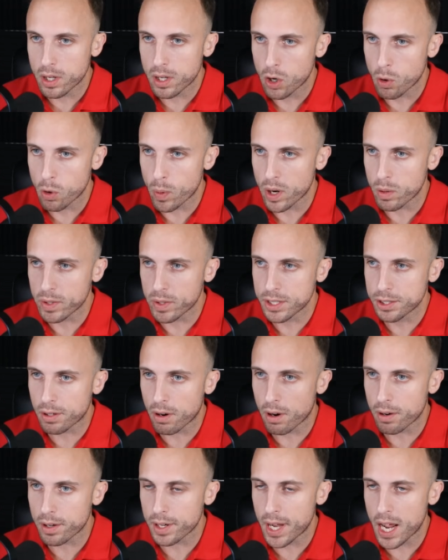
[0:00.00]
when we
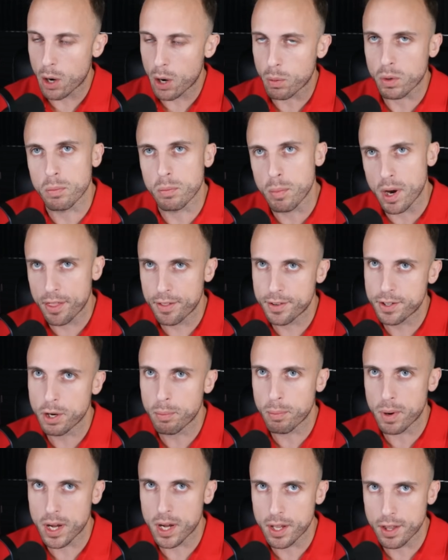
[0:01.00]
started our
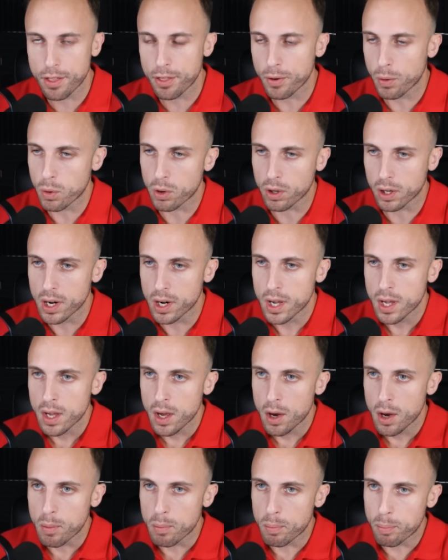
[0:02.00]
month-to-month or
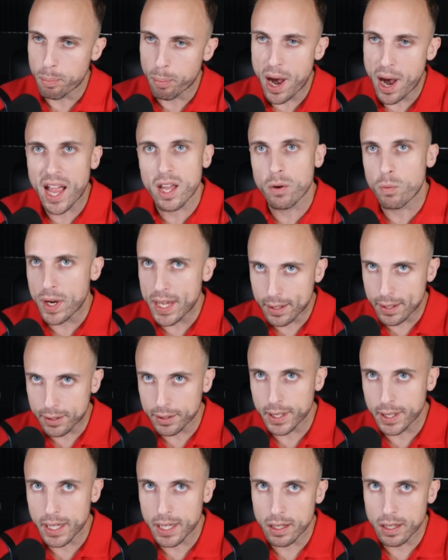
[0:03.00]

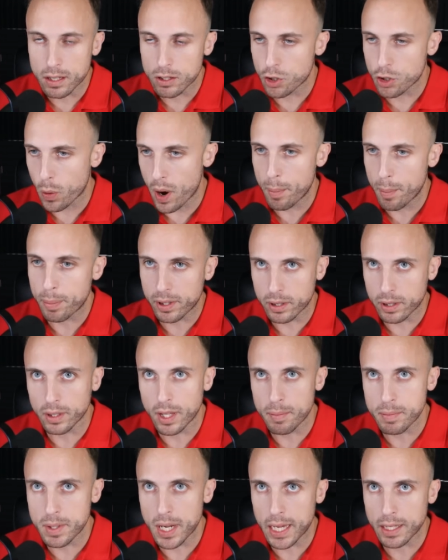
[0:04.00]
bi-weekly tropical
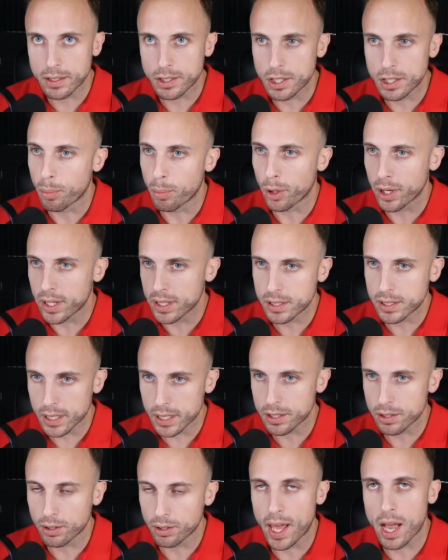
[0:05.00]
updates and
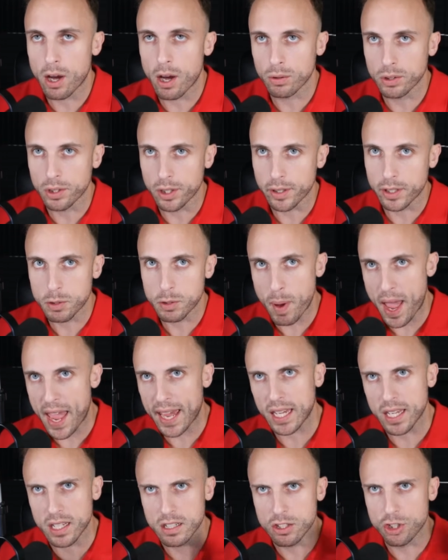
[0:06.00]
pre-seasonal outlooks
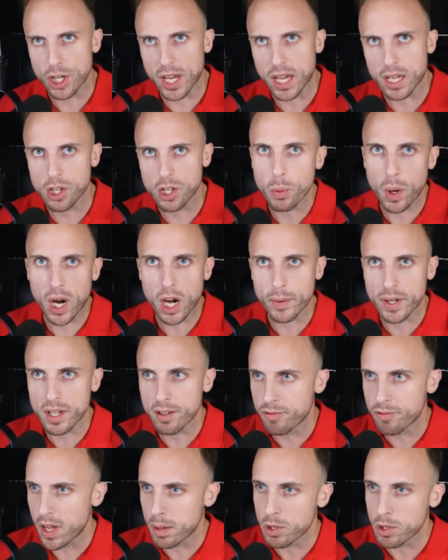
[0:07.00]
back in January,
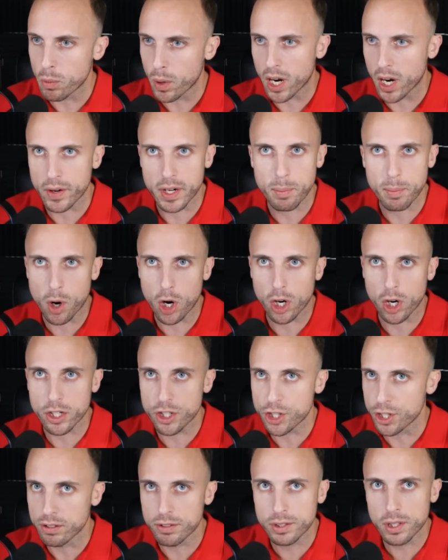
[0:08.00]
February,
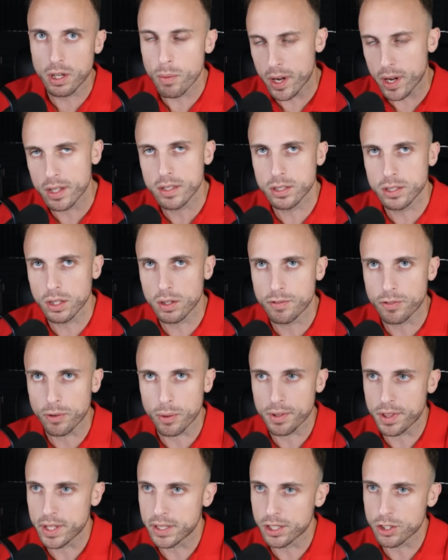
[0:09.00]
March, and so on and so
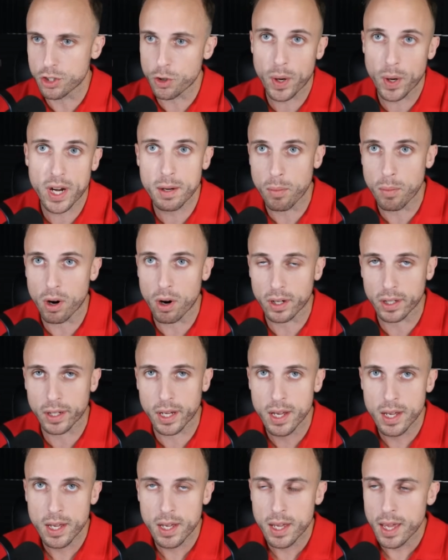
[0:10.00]
forth. It's a trademark
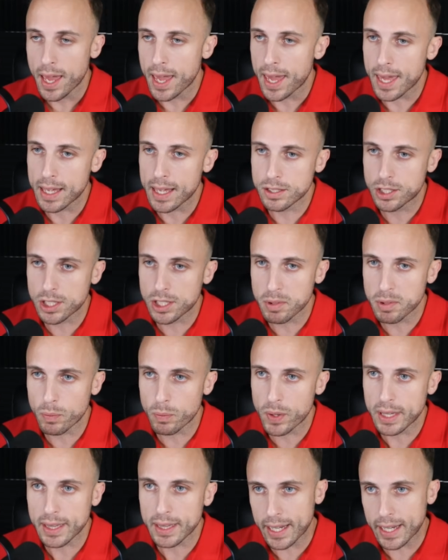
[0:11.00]
and something
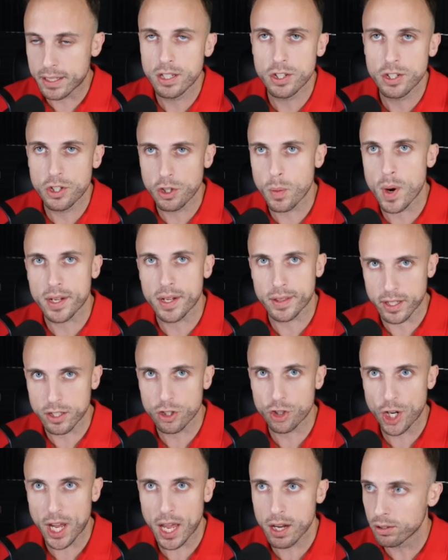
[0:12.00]
we like to do on this
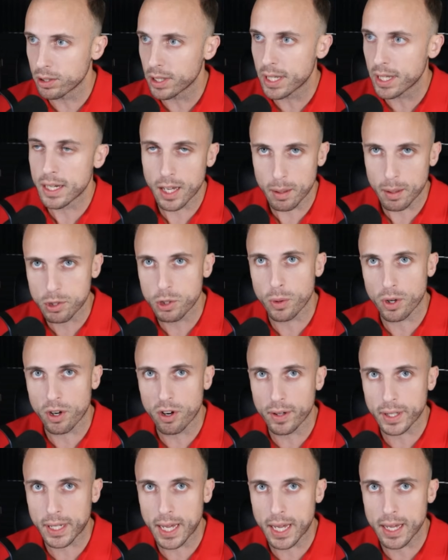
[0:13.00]
channel leading up to a
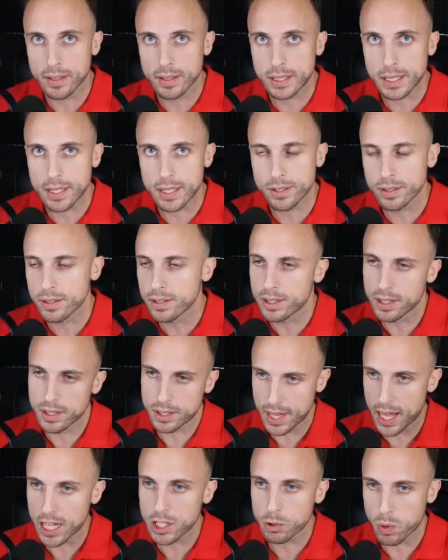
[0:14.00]
hurricane season, since
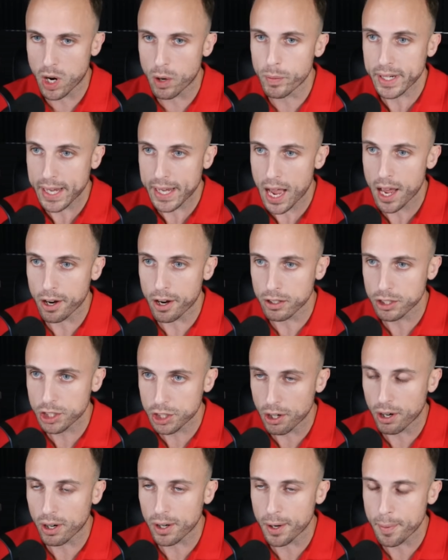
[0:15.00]
that's where we got our
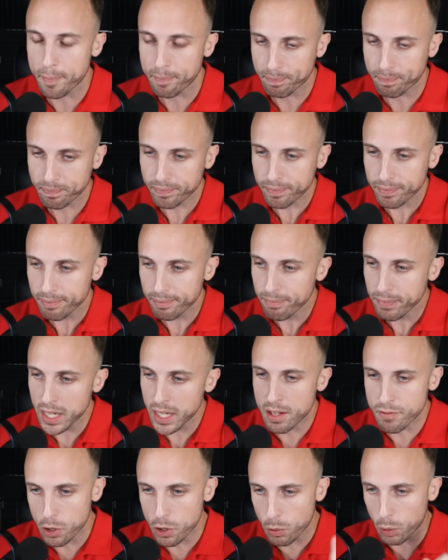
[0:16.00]
start.
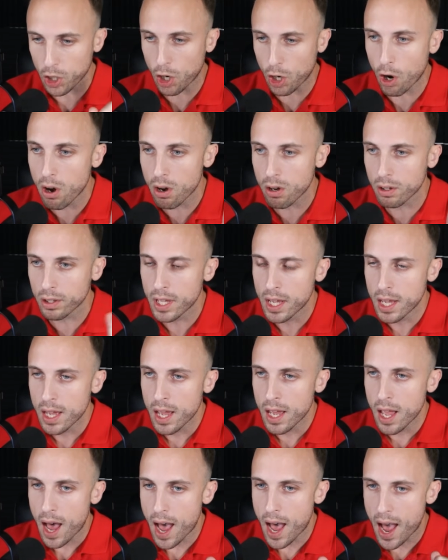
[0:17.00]
If you recall,
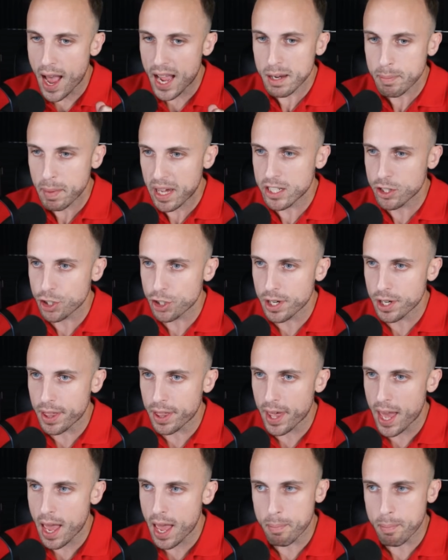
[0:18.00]
I mentioned
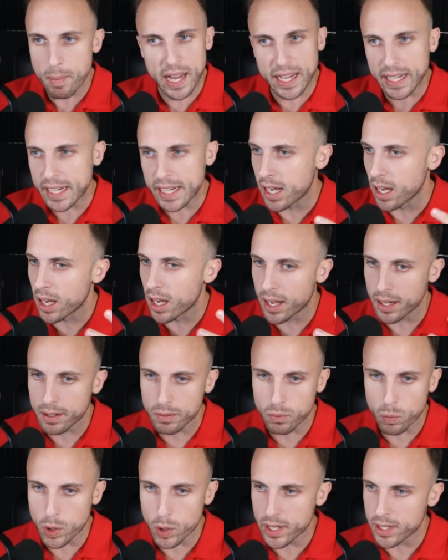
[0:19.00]
that my gut
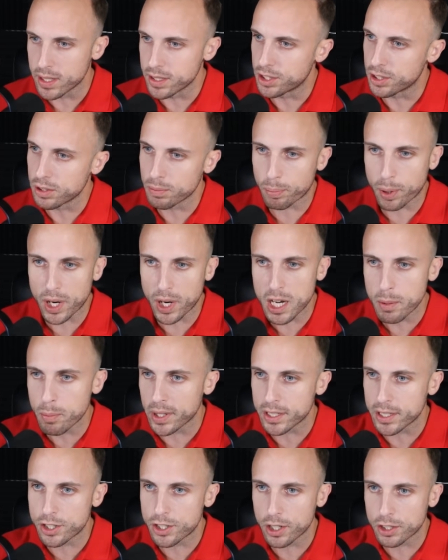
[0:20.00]
was pretty
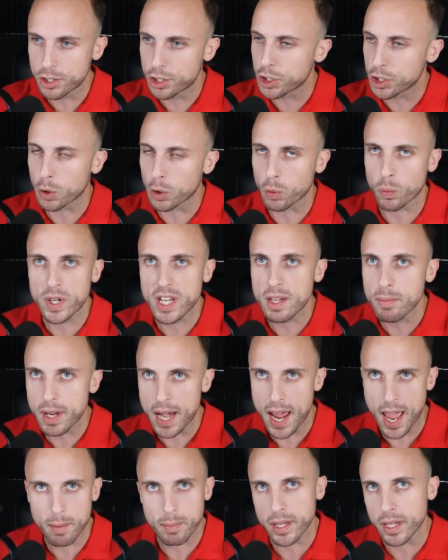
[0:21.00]
much screaming
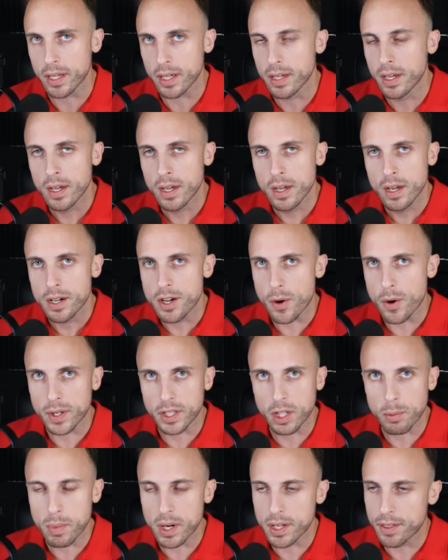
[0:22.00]
at me during
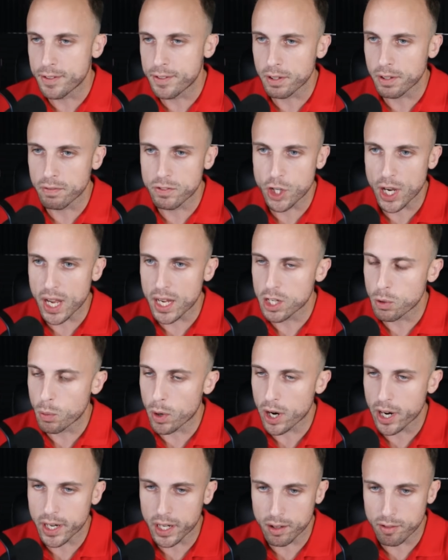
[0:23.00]
the months of
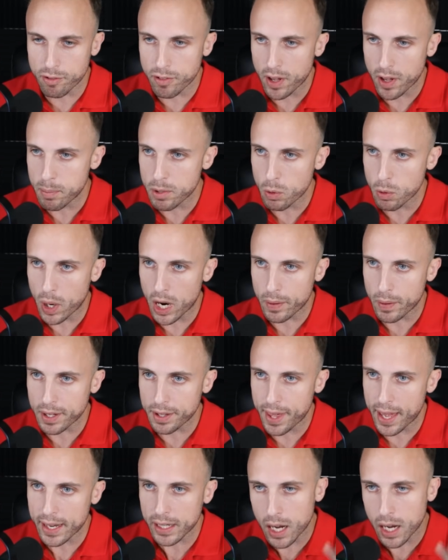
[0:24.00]
January and February
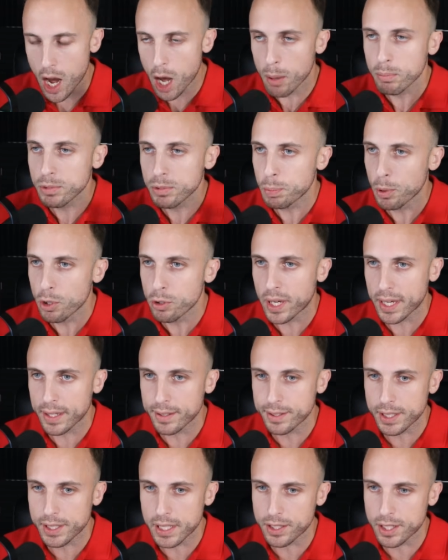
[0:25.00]
that come spooky
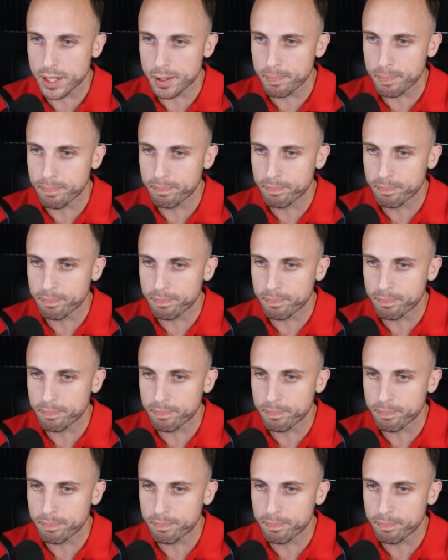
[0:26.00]
season,